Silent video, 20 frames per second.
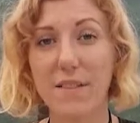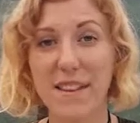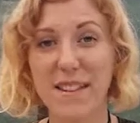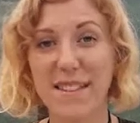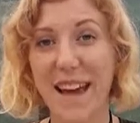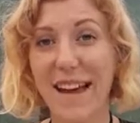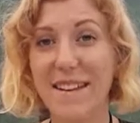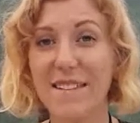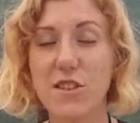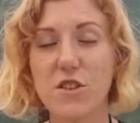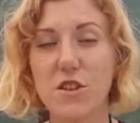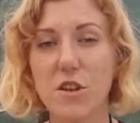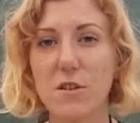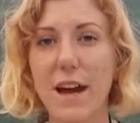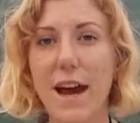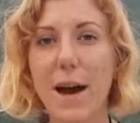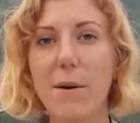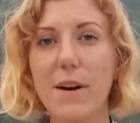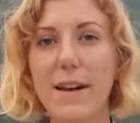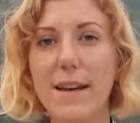this attitude
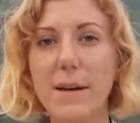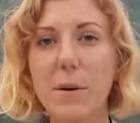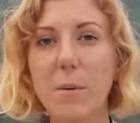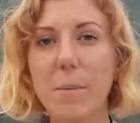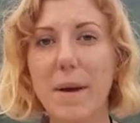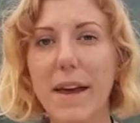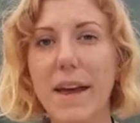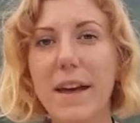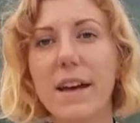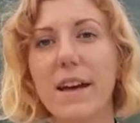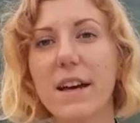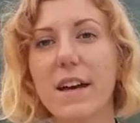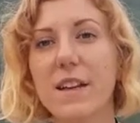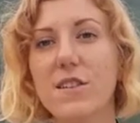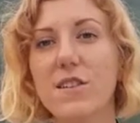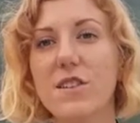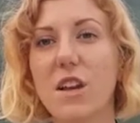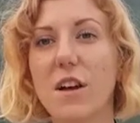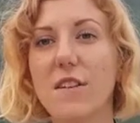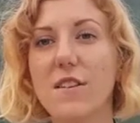out a little bit
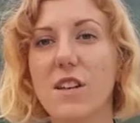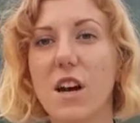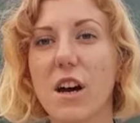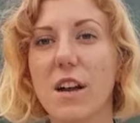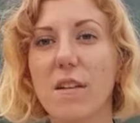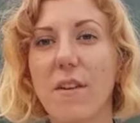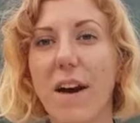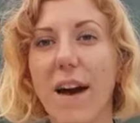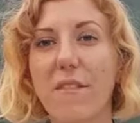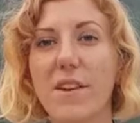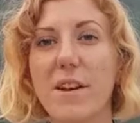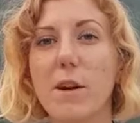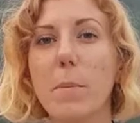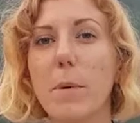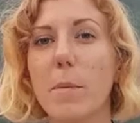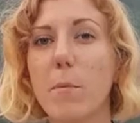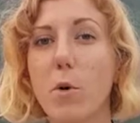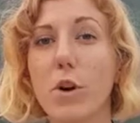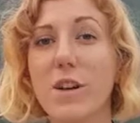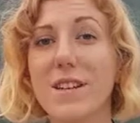and start to kind of have a little
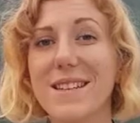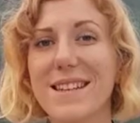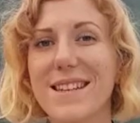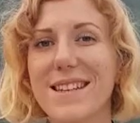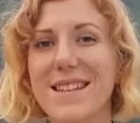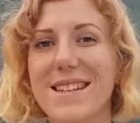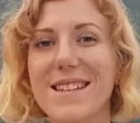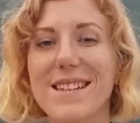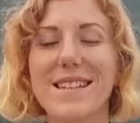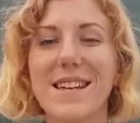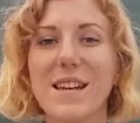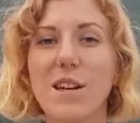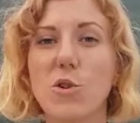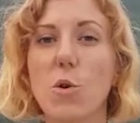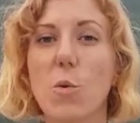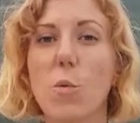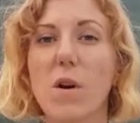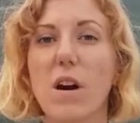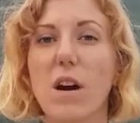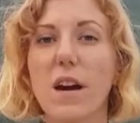bit more consistency in
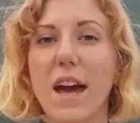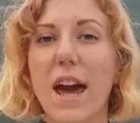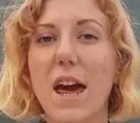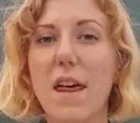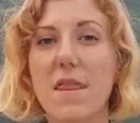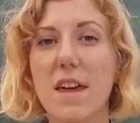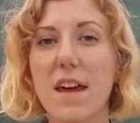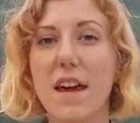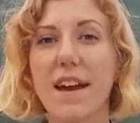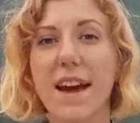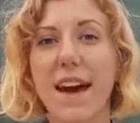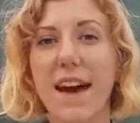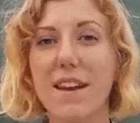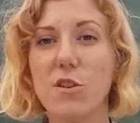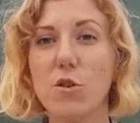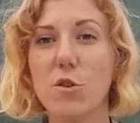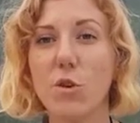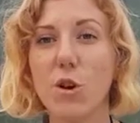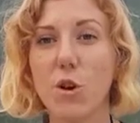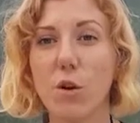your work ethic
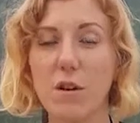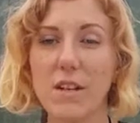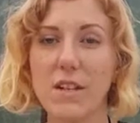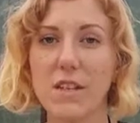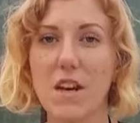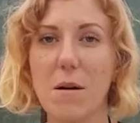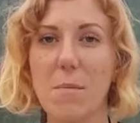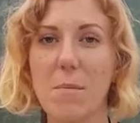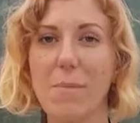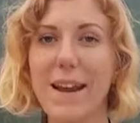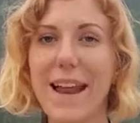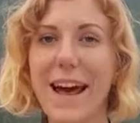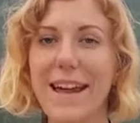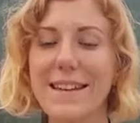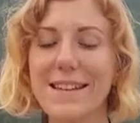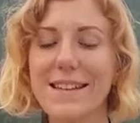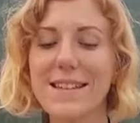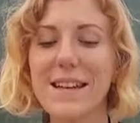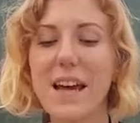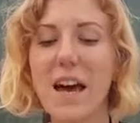and your longer term
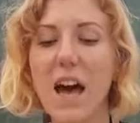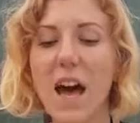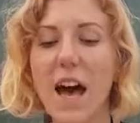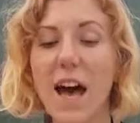plans.